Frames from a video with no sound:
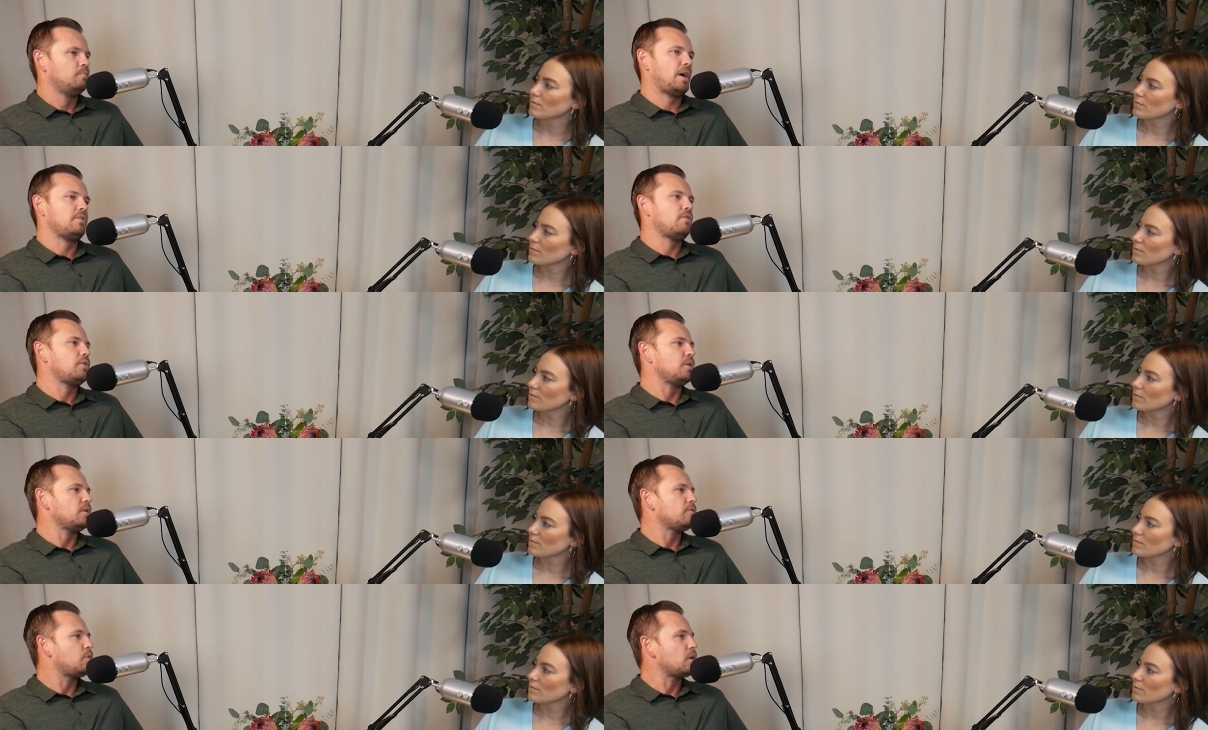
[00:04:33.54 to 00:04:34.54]
Speaker 1: By the third
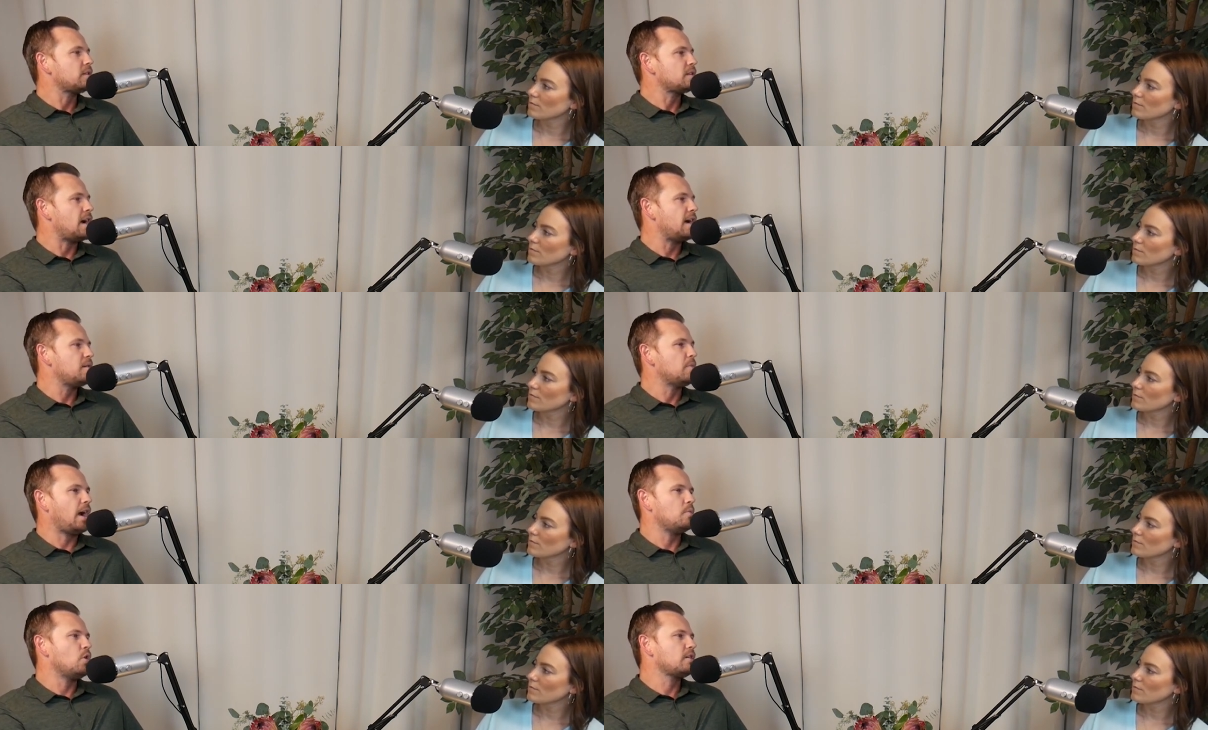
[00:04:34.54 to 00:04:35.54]
or fourth time,
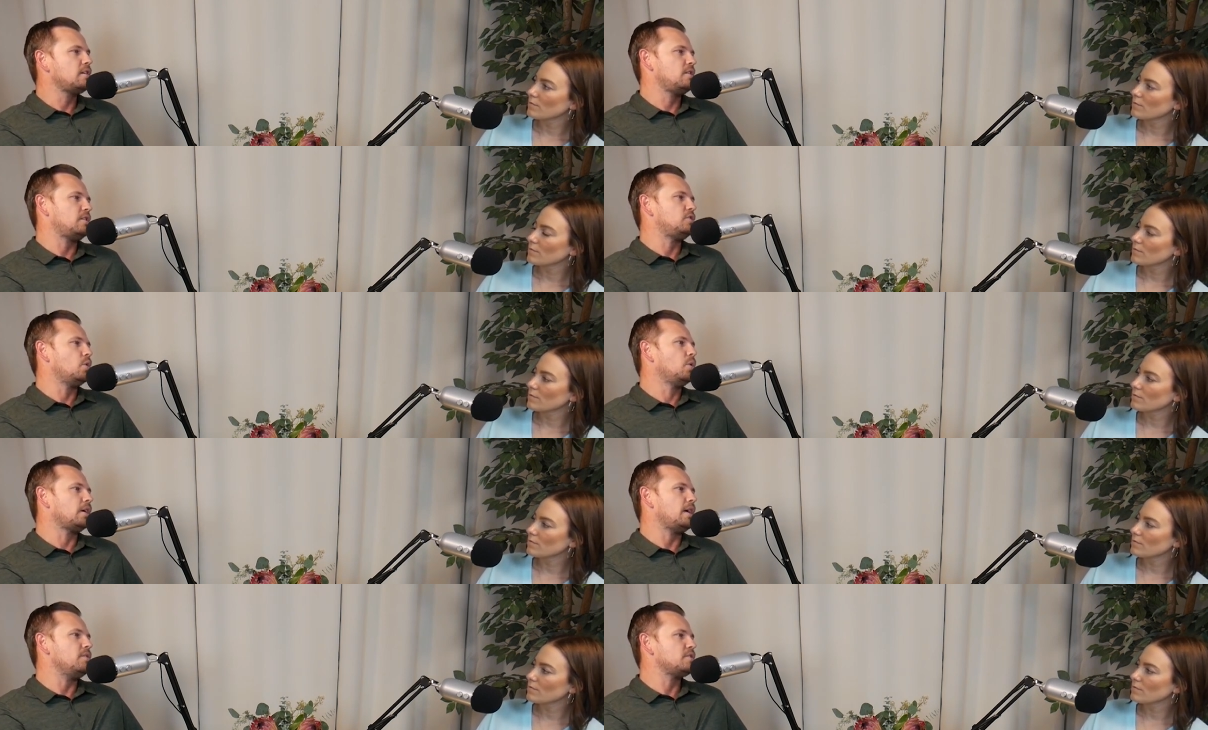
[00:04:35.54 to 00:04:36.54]
I'm walking in the door
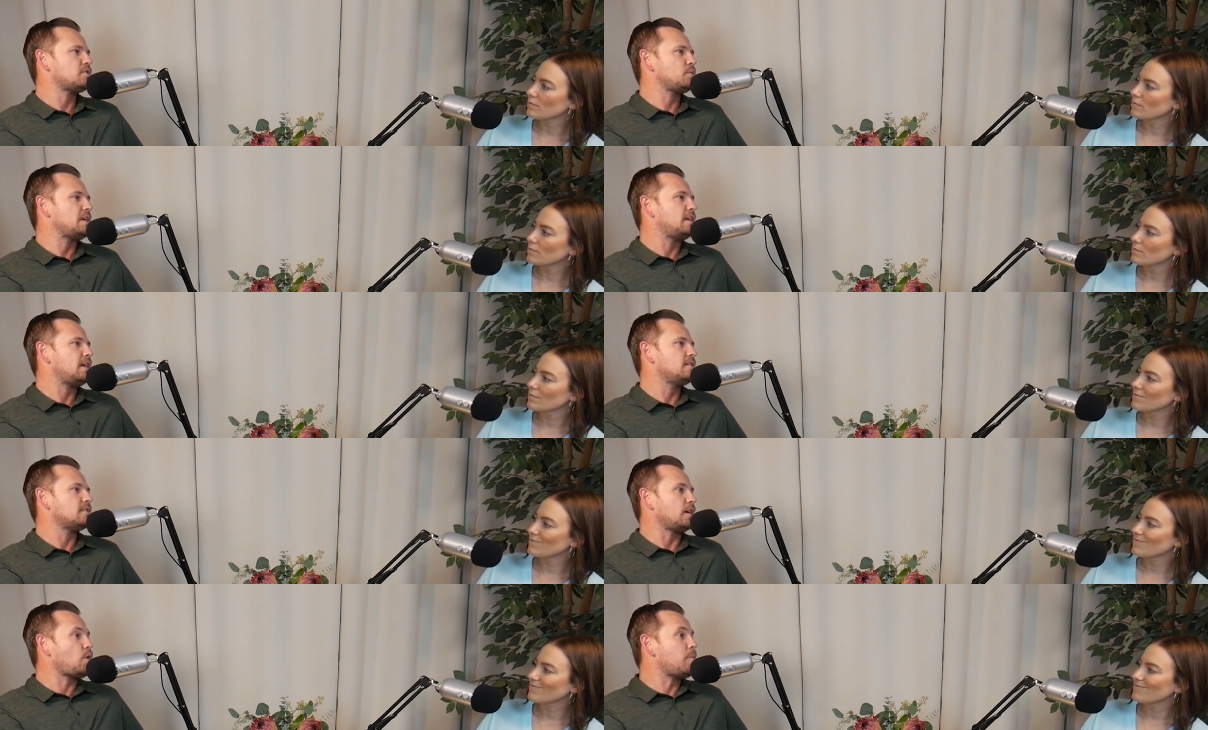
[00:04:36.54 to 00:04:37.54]
and there's three kids
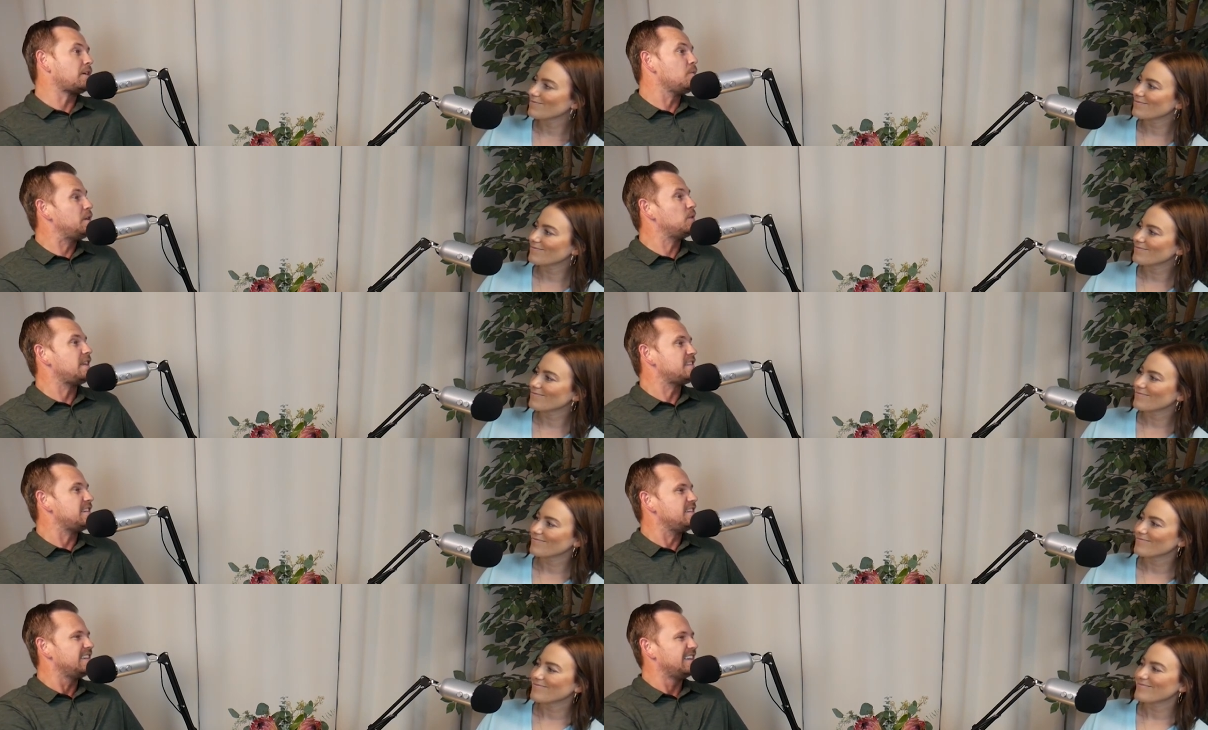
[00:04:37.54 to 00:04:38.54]
like, Robert, can we do a lesson?